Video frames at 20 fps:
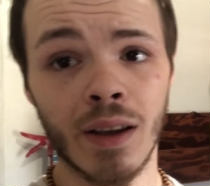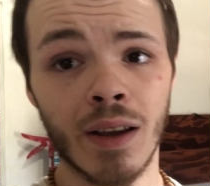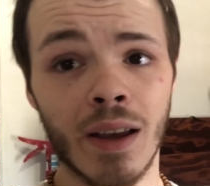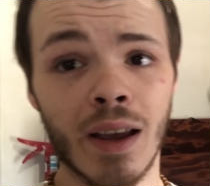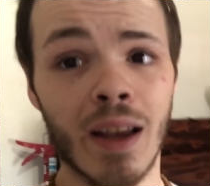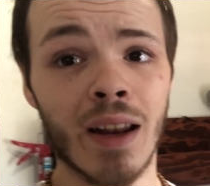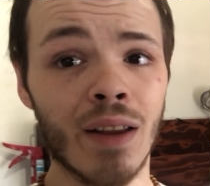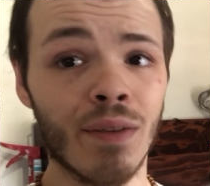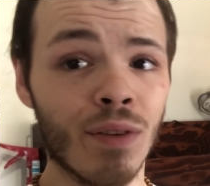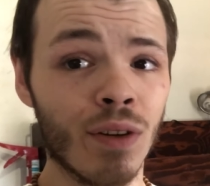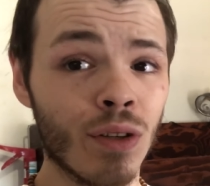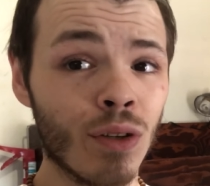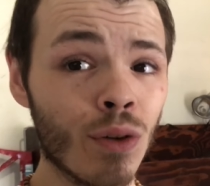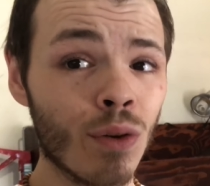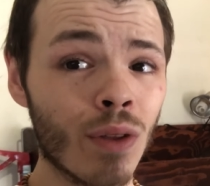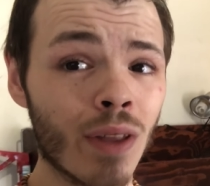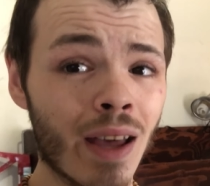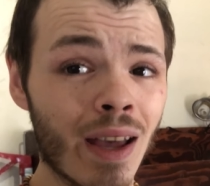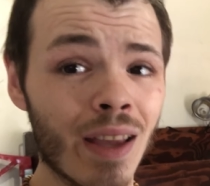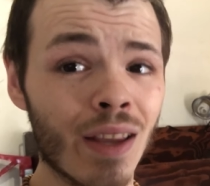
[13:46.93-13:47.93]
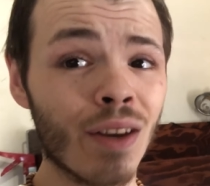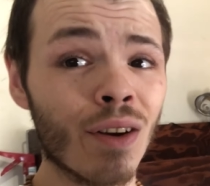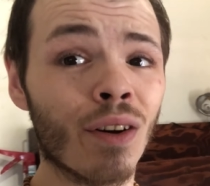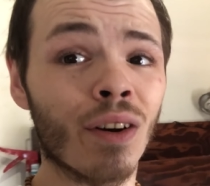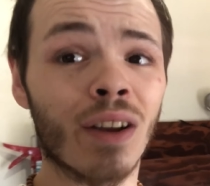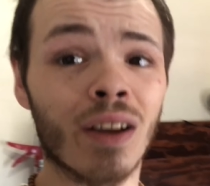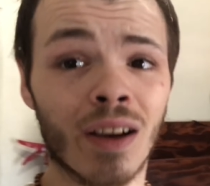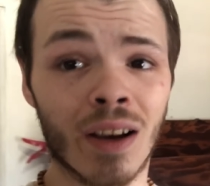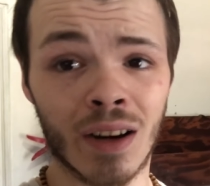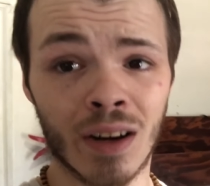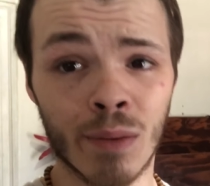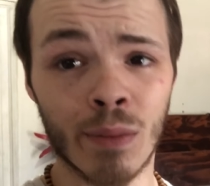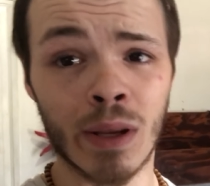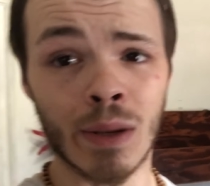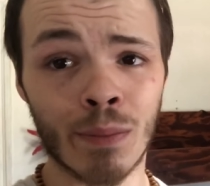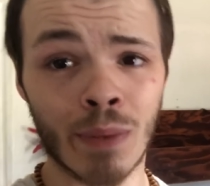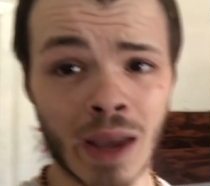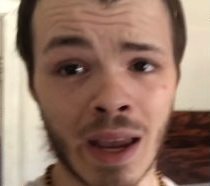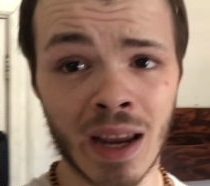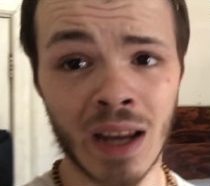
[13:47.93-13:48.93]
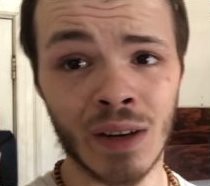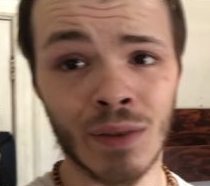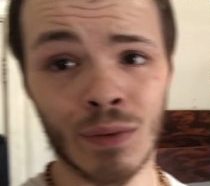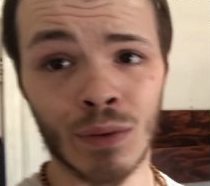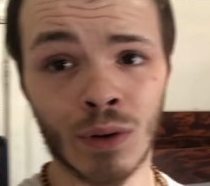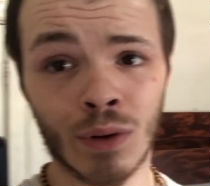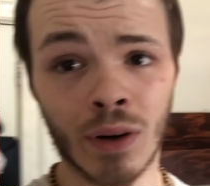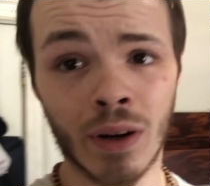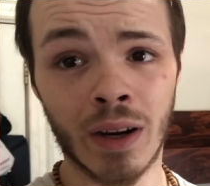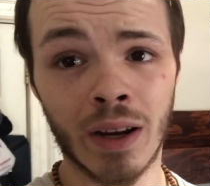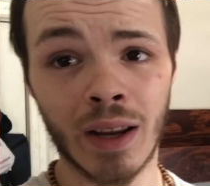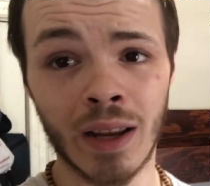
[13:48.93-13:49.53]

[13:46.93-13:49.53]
And if you do that, you're gonna be paying for it.